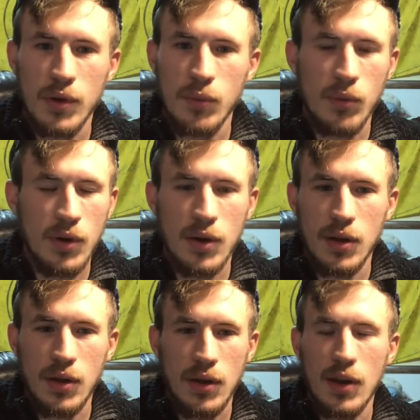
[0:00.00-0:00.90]
we're
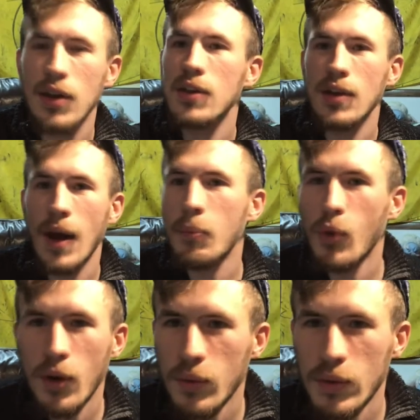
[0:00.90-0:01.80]
getting to that
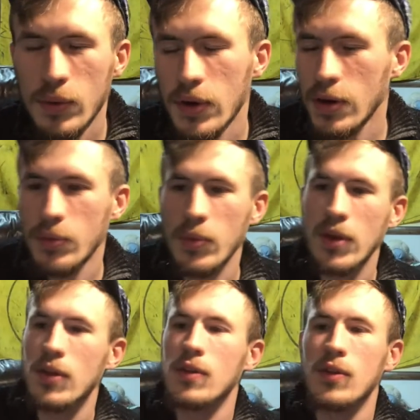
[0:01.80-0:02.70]
point where we're gonna
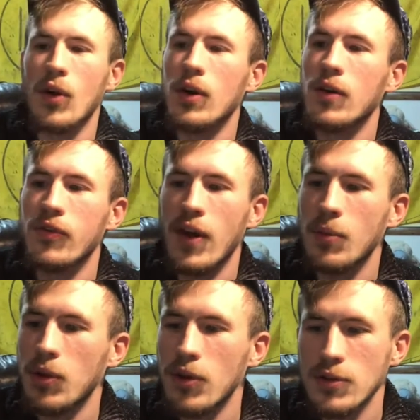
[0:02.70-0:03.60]
be starting a
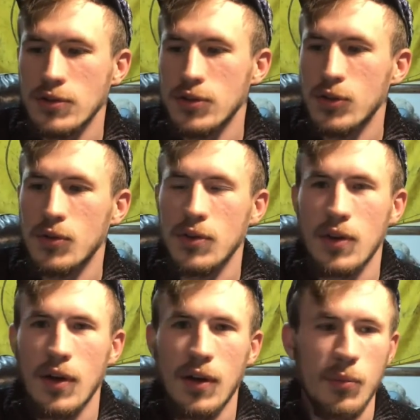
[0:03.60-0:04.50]
family here soon.
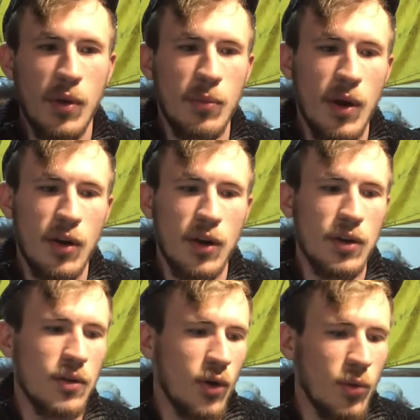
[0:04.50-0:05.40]
I've been married
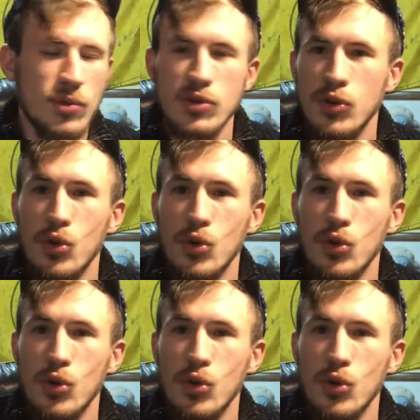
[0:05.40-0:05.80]
almost 2